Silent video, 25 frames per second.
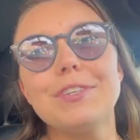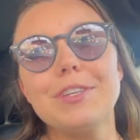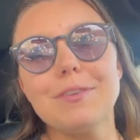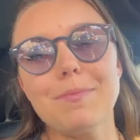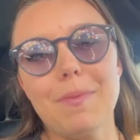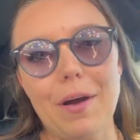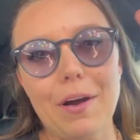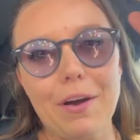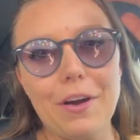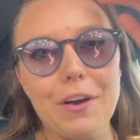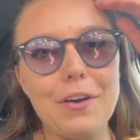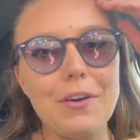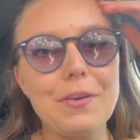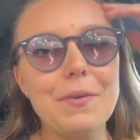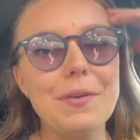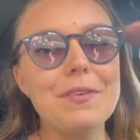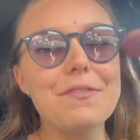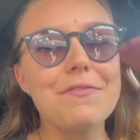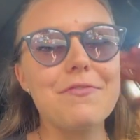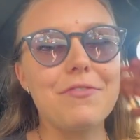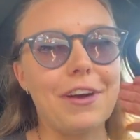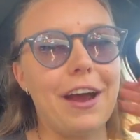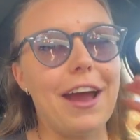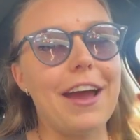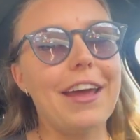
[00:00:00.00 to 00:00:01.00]
tomorrow and
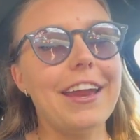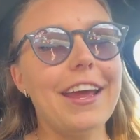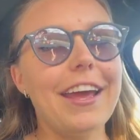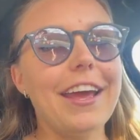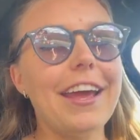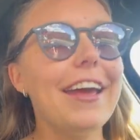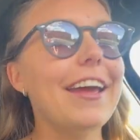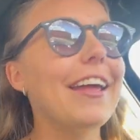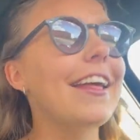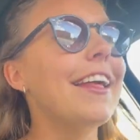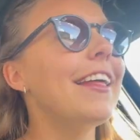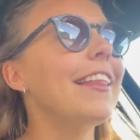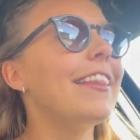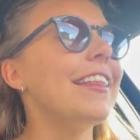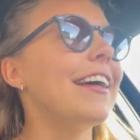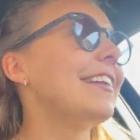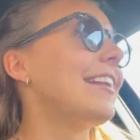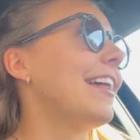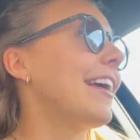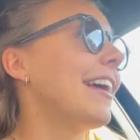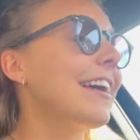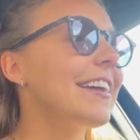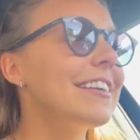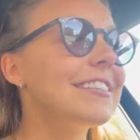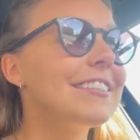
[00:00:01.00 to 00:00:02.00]
Friday that,
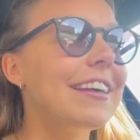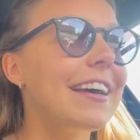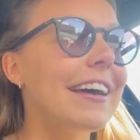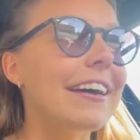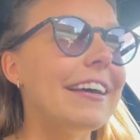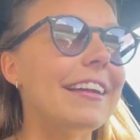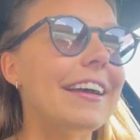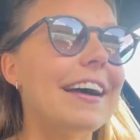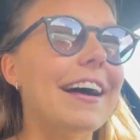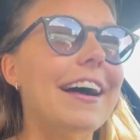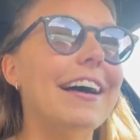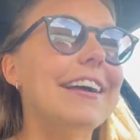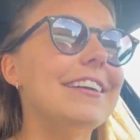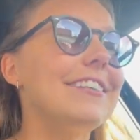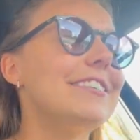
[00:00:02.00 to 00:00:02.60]
like I said, I